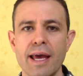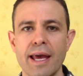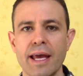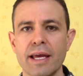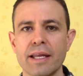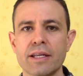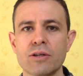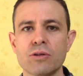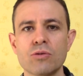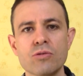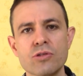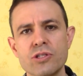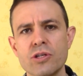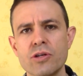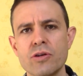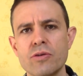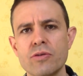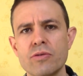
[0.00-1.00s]
and it
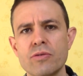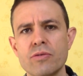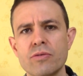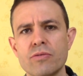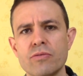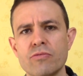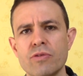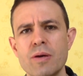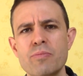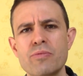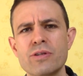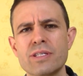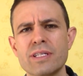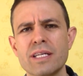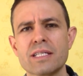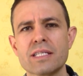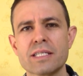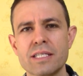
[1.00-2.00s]
also
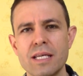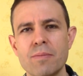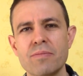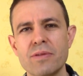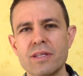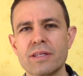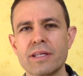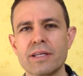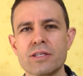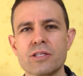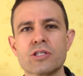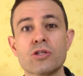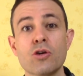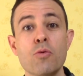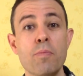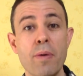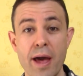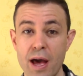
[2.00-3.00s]
represents something that is
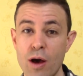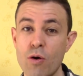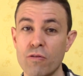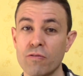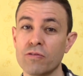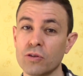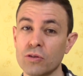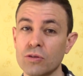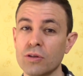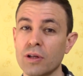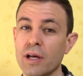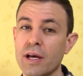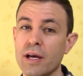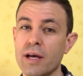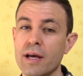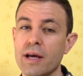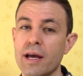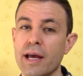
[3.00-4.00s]
so powerful
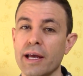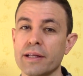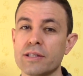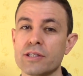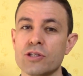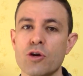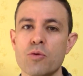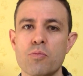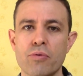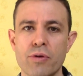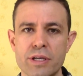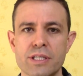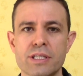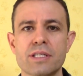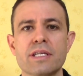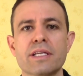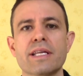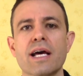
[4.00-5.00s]
and so
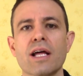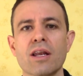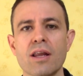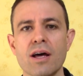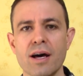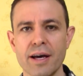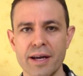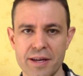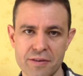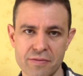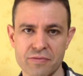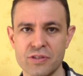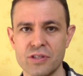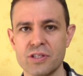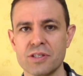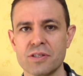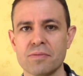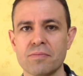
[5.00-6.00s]
present in our
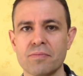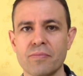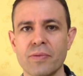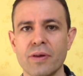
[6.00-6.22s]
lives.